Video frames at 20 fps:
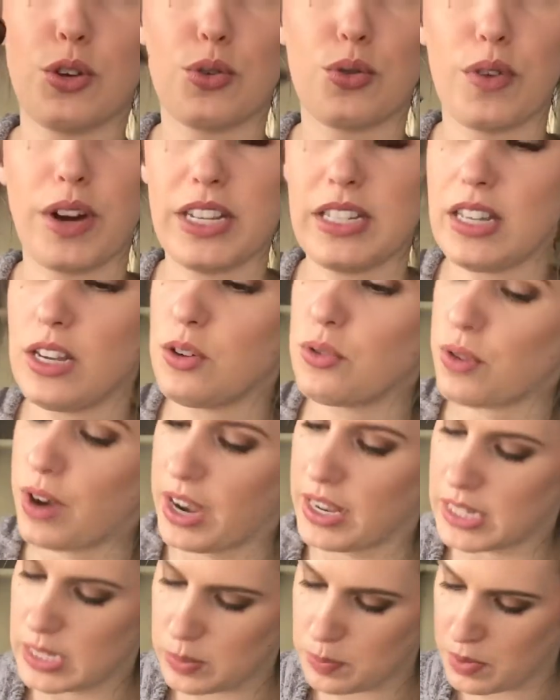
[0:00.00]
crazy
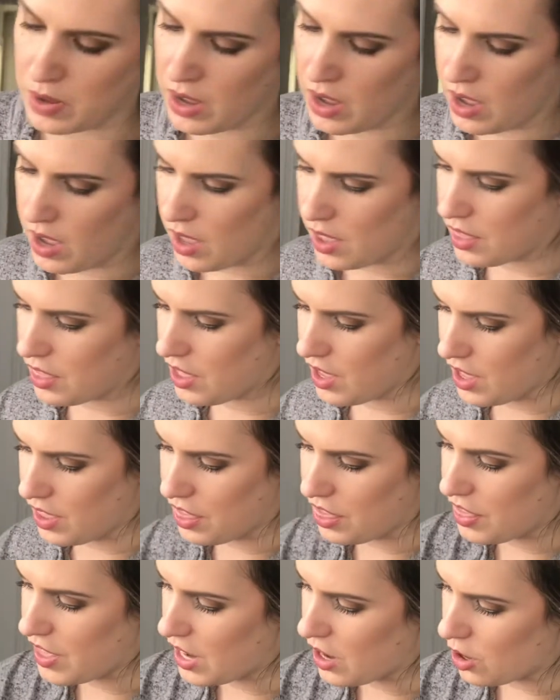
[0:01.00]
crisp. The
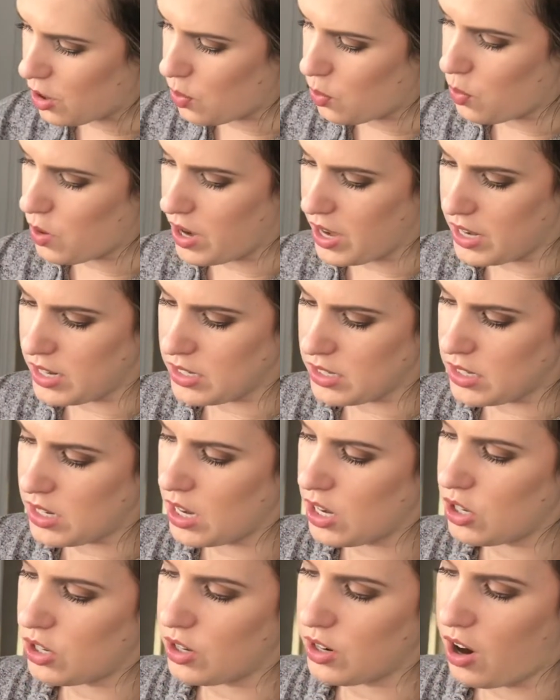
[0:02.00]
thicker ones
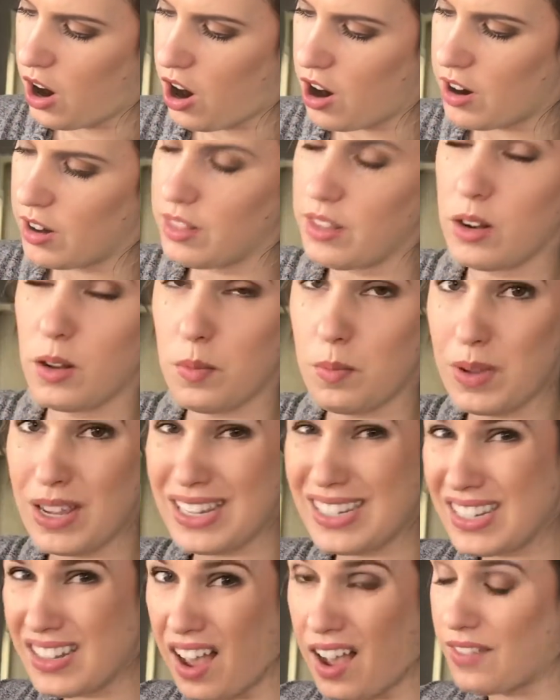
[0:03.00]
are a little
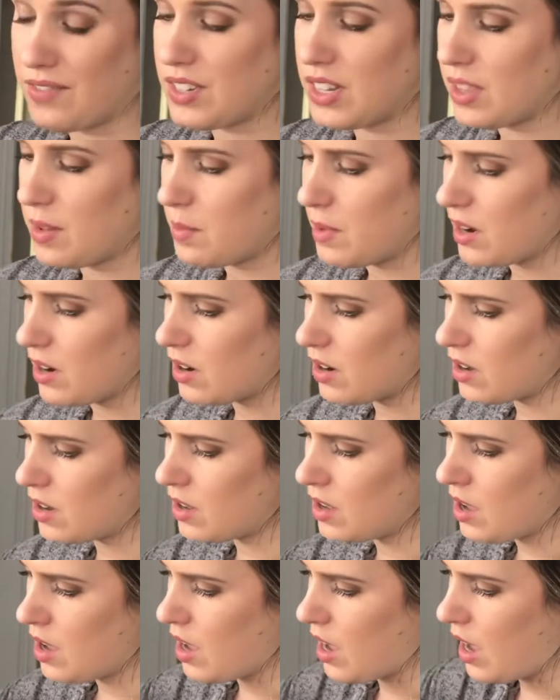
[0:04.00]
bit soft in the
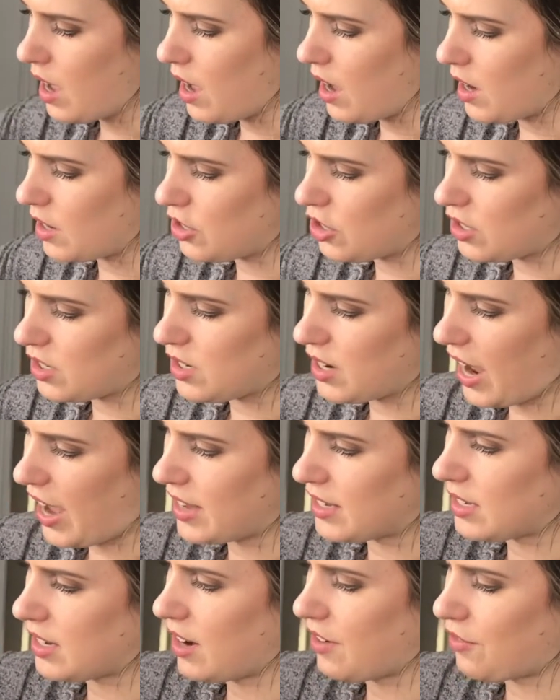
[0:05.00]
middle, just
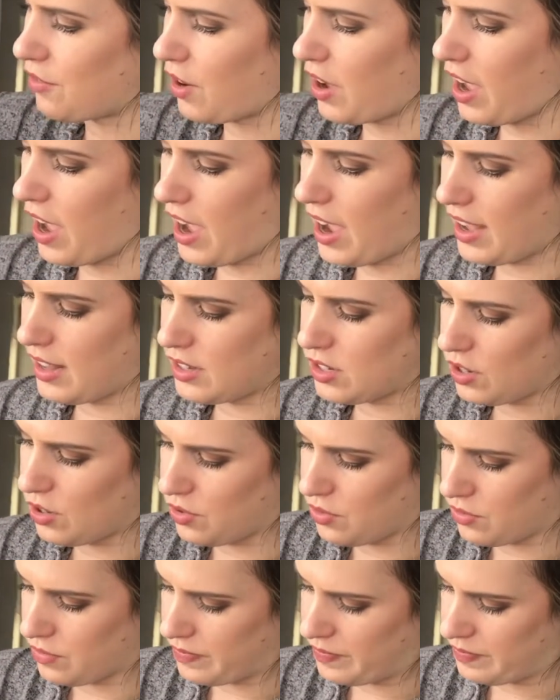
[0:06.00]
as an FYI,
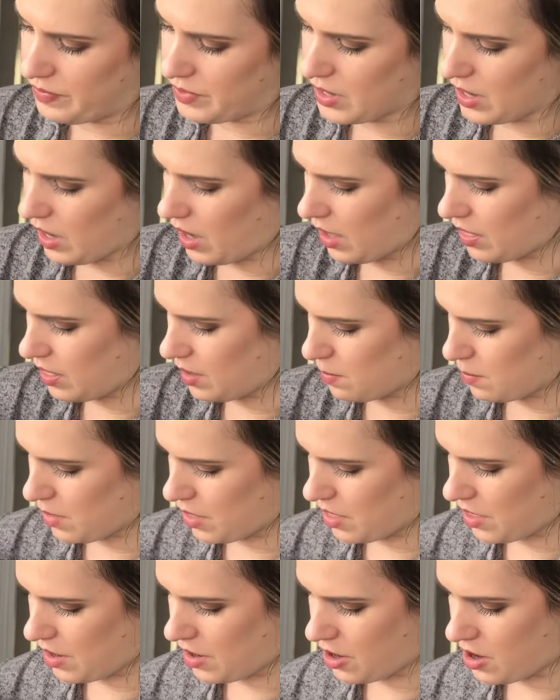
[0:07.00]
so cut them
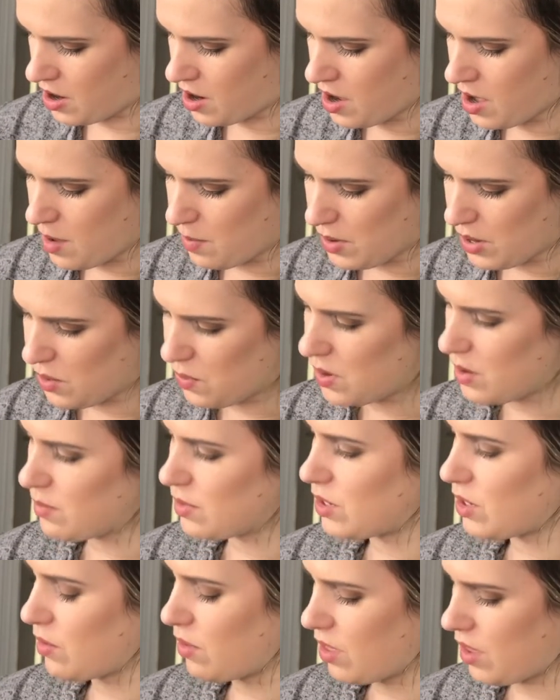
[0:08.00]
thinner. You don't want them
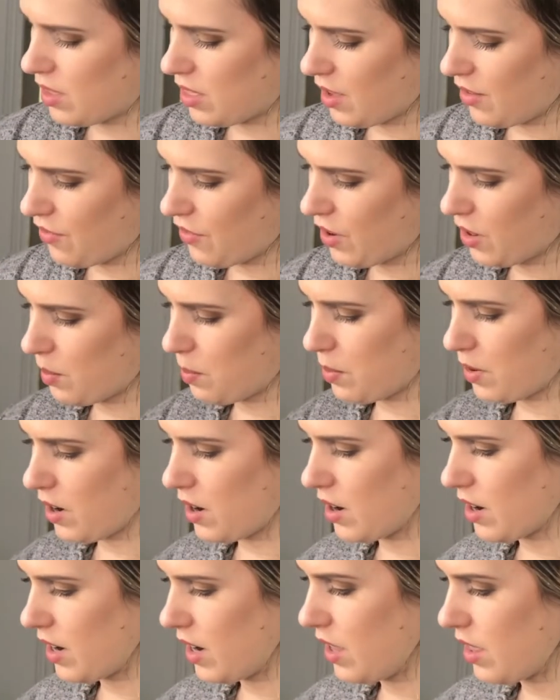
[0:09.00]
so thin they fall
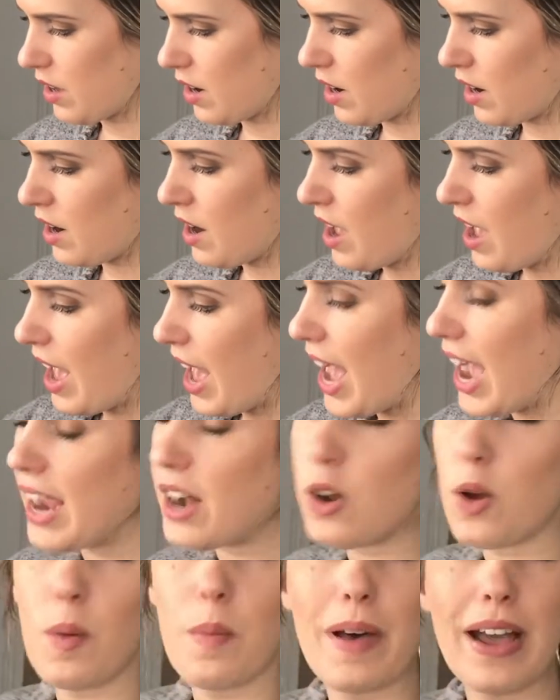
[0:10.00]
apart either. I
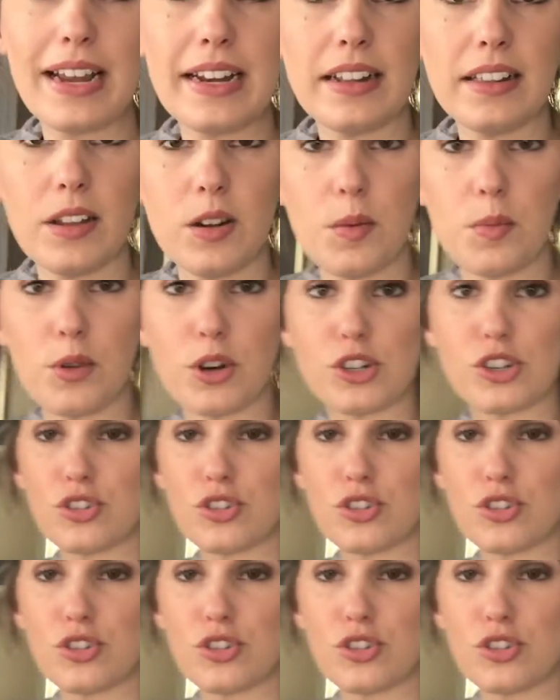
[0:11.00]
don't mind a little more